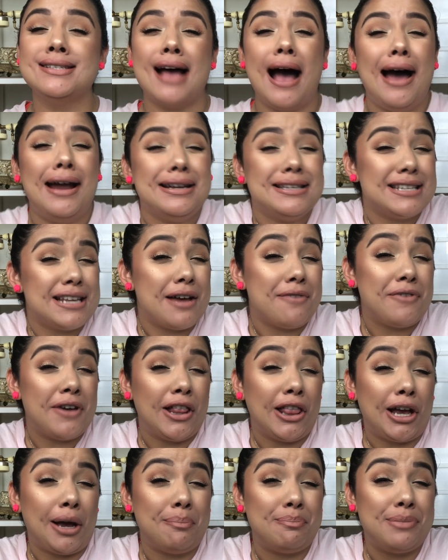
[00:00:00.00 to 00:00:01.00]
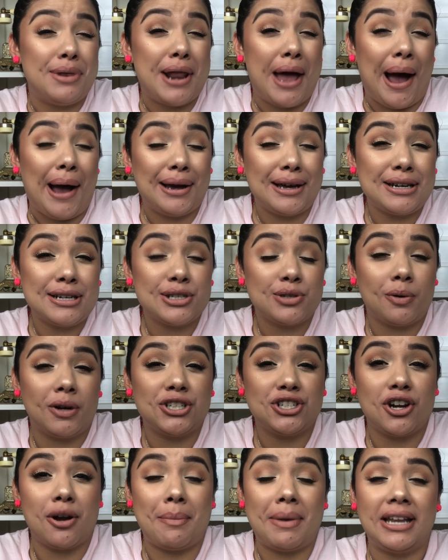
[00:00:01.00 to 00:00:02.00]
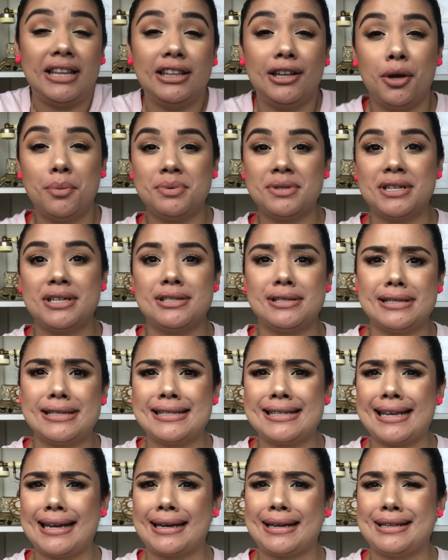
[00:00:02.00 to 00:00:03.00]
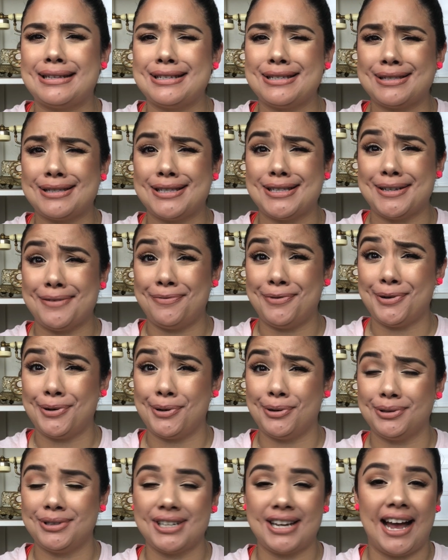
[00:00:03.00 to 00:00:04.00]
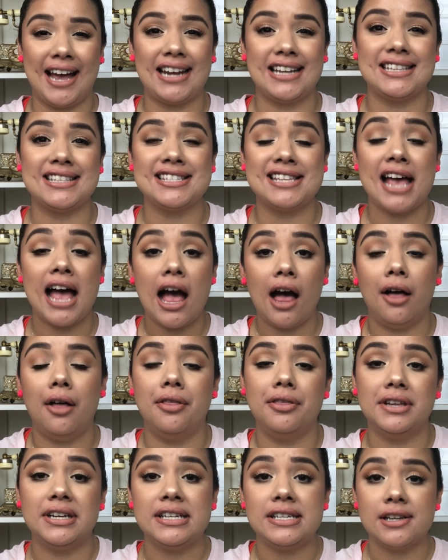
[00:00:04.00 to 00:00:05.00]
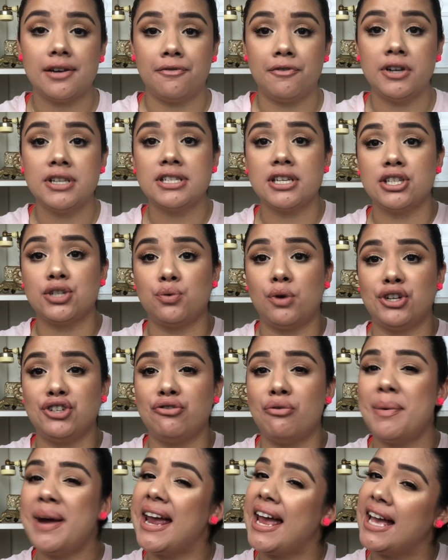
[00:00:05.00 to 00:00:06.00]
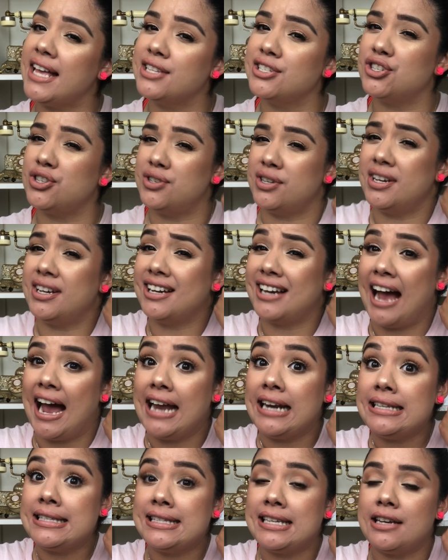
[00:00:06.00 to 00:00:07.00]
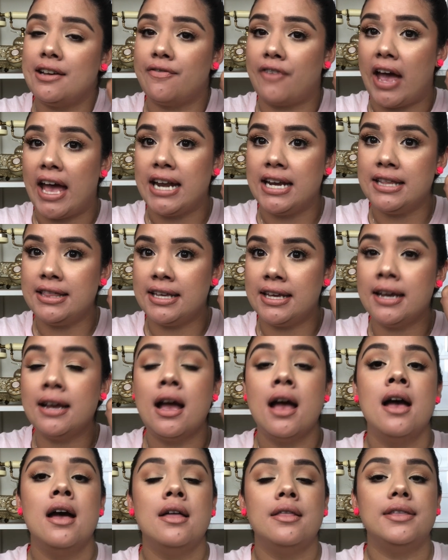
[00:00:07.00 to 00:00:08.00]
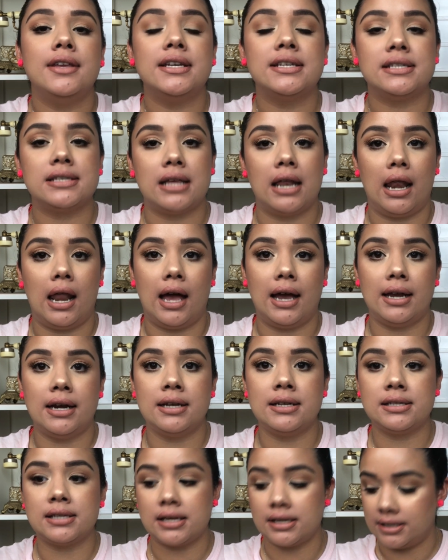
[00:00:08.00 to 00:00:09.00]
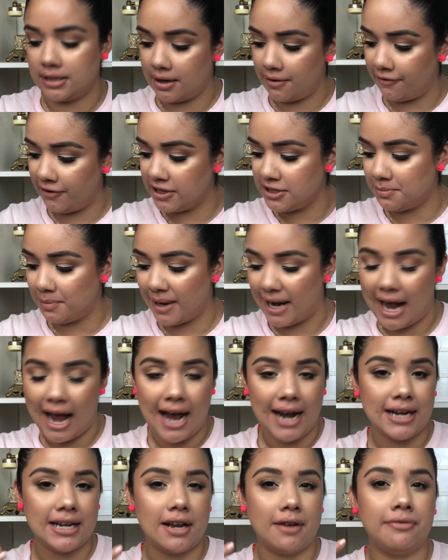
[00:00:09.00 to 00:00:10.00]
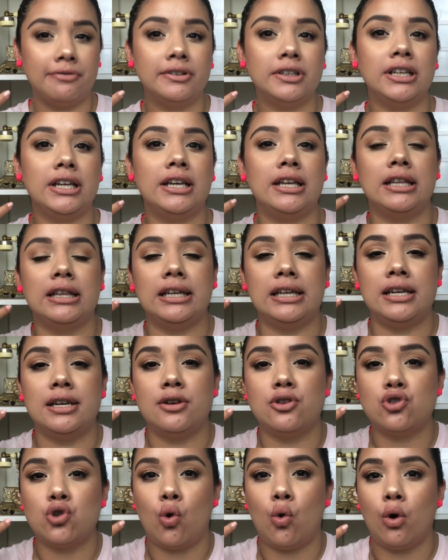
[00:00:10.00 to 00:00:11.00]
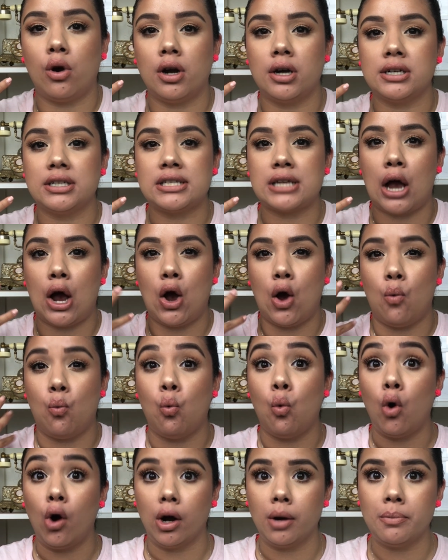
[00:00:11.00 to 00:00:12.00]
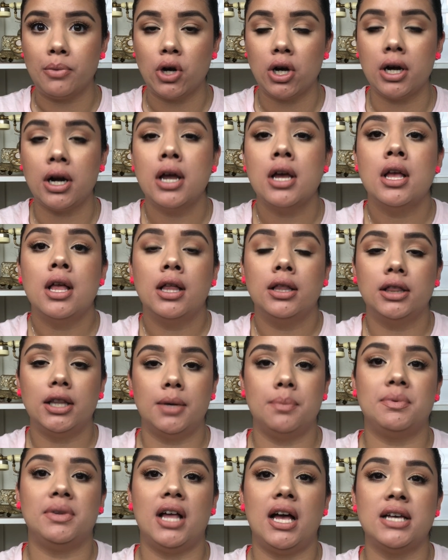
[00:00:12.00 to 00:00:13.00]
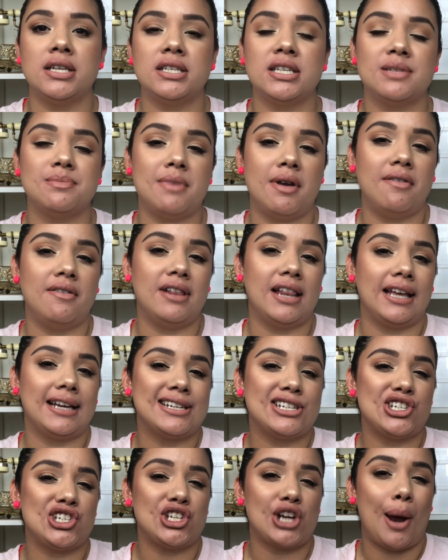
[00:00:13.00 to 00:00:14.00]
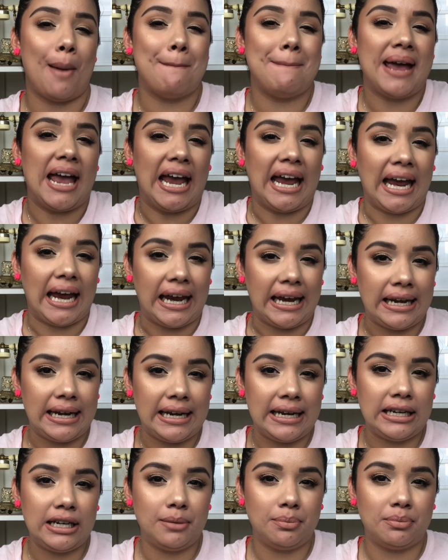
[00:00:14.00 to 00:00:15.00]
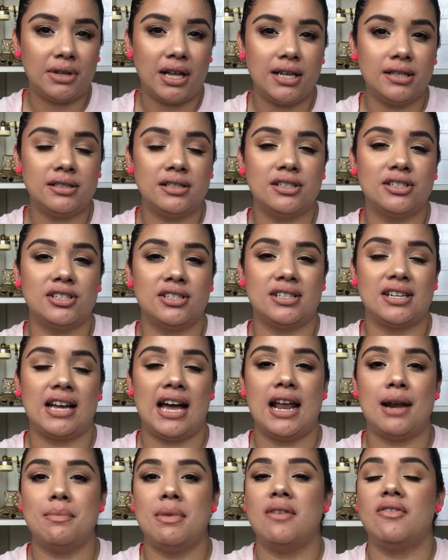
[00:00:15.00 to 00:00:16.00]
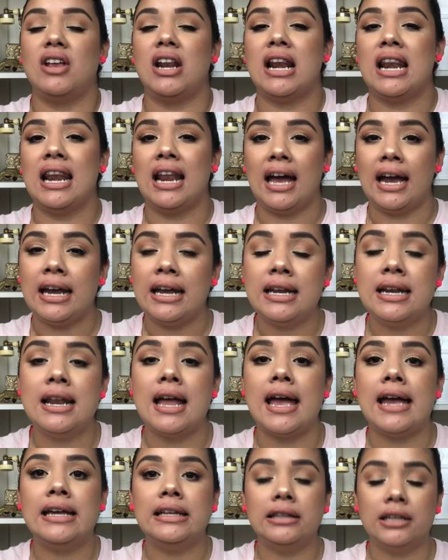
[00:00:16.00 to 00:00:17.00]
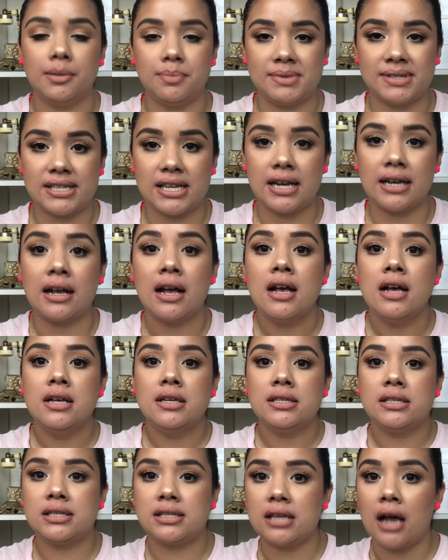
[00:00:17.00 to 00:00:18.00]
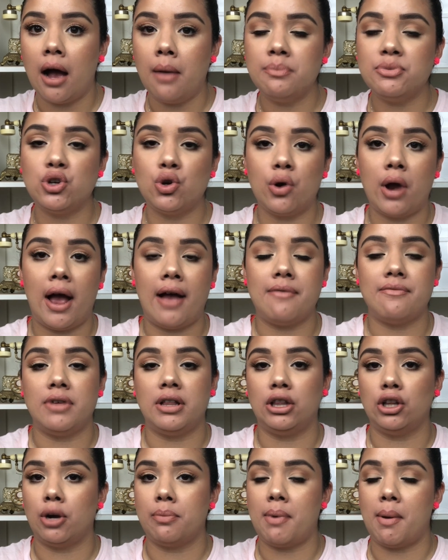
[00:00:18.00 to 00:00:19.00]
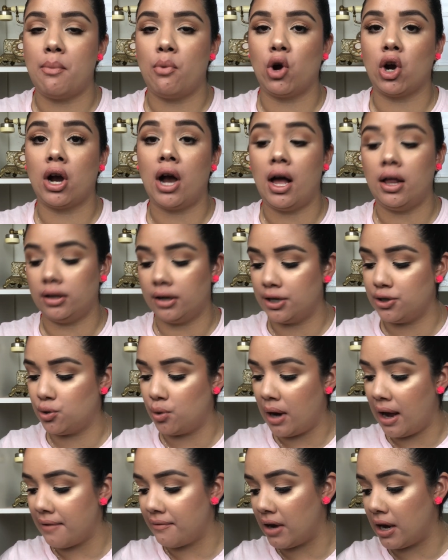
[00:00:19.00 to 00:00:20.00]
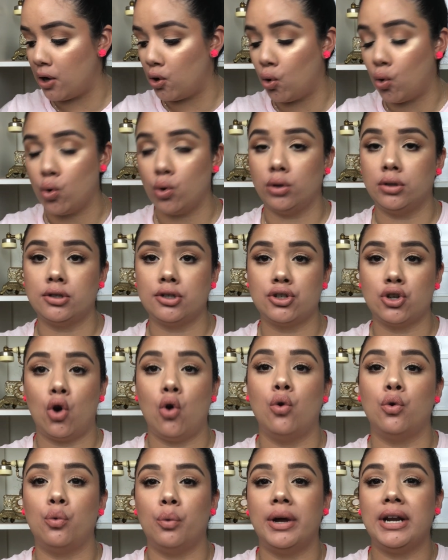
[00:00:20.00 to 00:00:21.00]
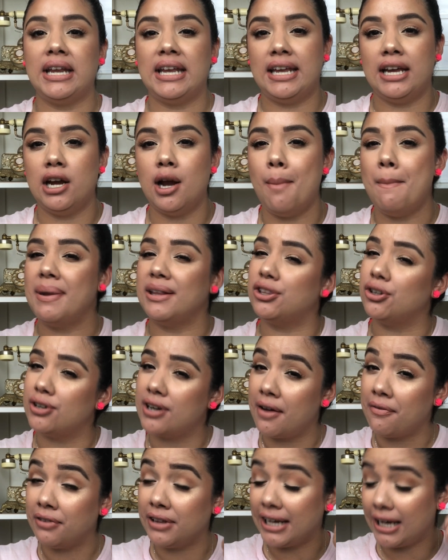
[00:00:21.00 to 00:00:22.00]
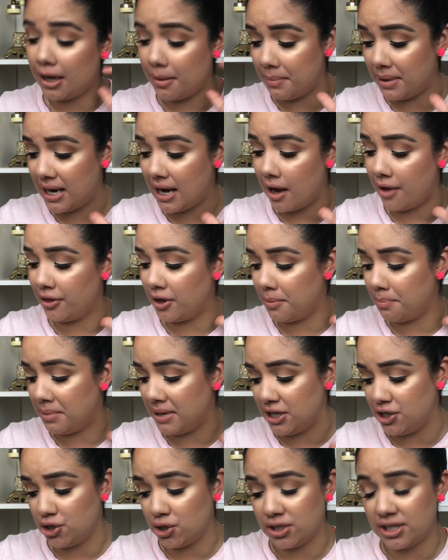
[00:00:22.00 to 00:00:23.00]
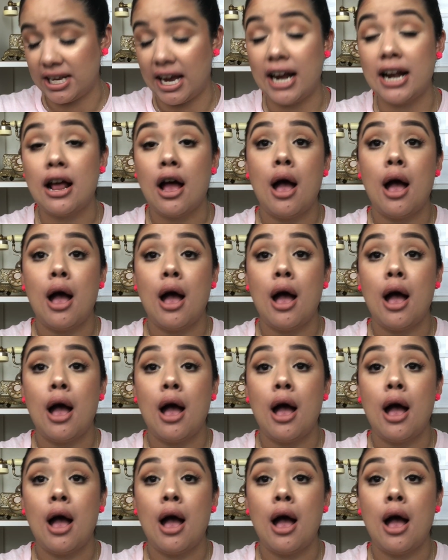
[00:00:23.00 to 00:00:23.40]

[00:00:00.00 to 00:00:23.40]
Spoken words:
Honestly, I feel like I'm not gonna swatch it on my lips because it's like just difficult to kind of tell the difference. I'll swatch it on my hands just so you can kind of see, if anything, the slightest difference. But I definitely lean towards warmer lip glosses, maybe like champagne-y lip glosses, just to kind of maybe lighten a lipstick. Some do have a little bit more color. I do have a cooler tone one here, but they're definitely going to be on the peachier side.